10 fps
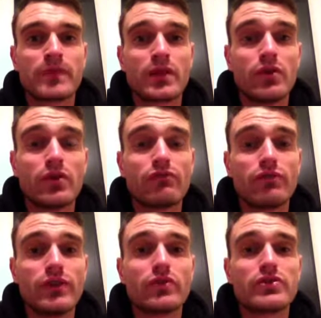Look at
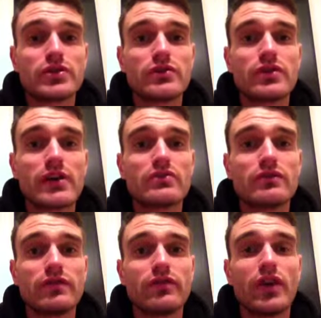Rio
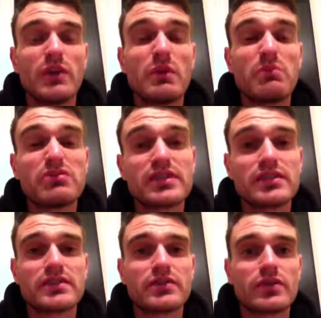2014, well, Brazil
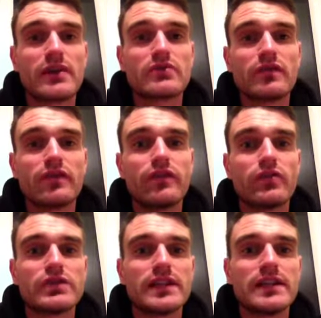
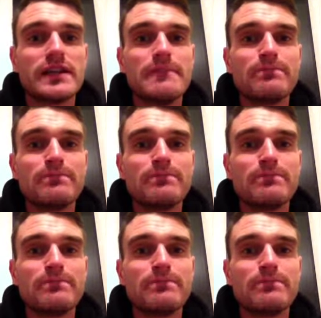2014,